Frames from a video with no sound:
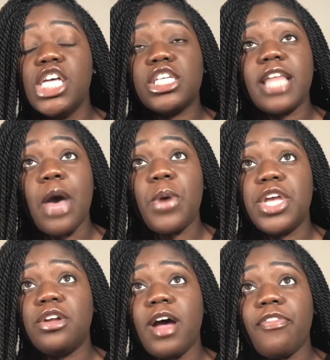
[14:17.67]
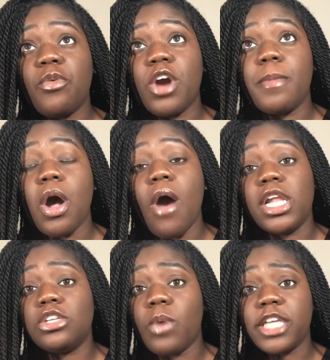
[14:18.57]
So that way you don't have to worry about, oh, I
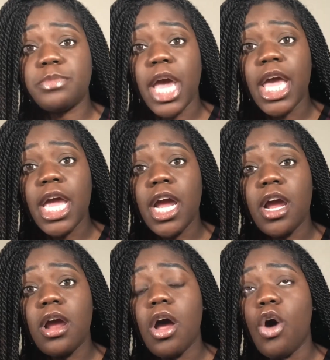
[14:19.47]
need to wash my hair.